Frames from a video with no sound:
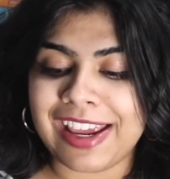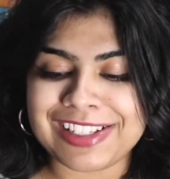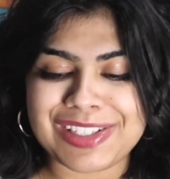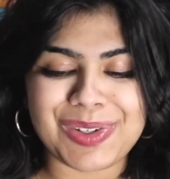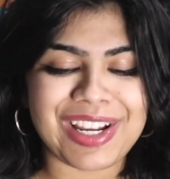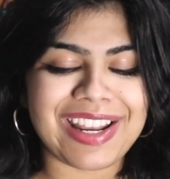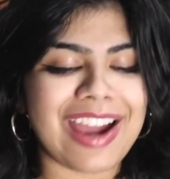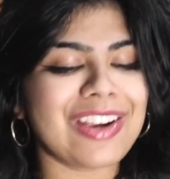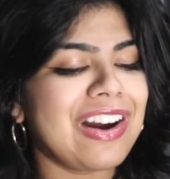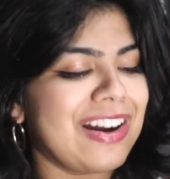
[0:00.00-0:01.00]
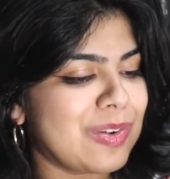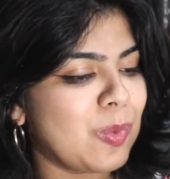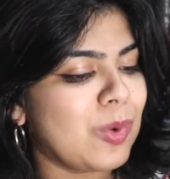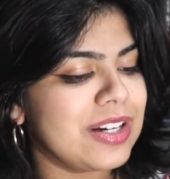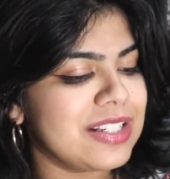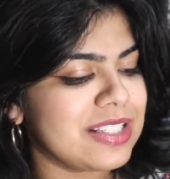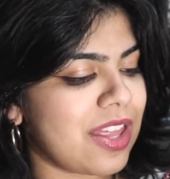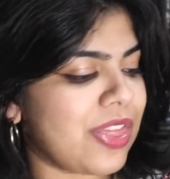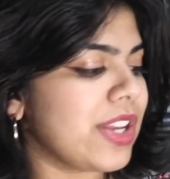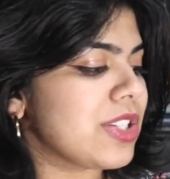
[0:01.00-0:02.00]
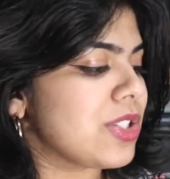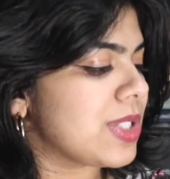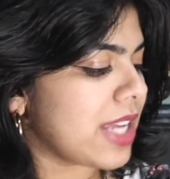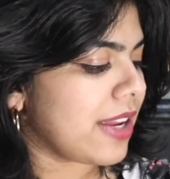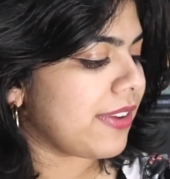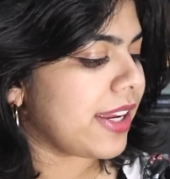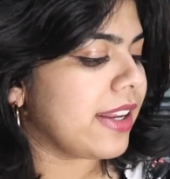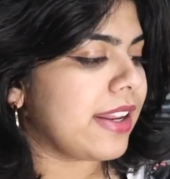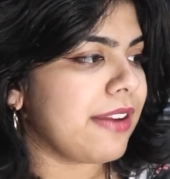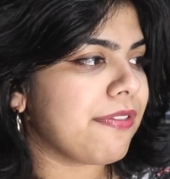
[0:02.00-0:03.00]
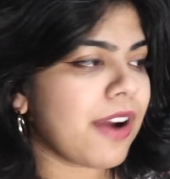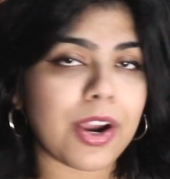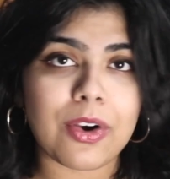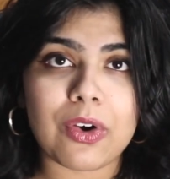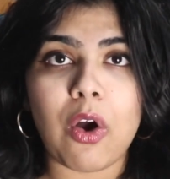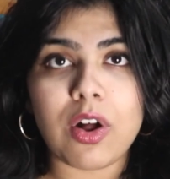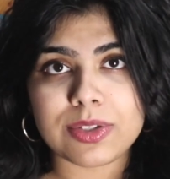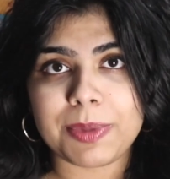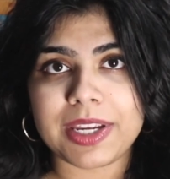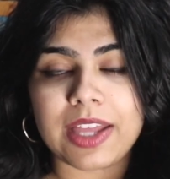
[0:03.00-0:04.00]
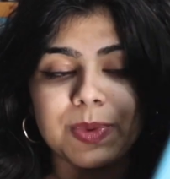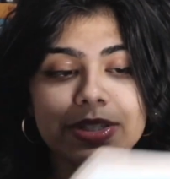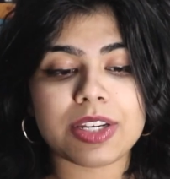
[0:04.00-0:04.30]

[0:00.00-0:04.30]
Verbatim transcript: Next one I got was Things You Save in a Fire, also by Katherine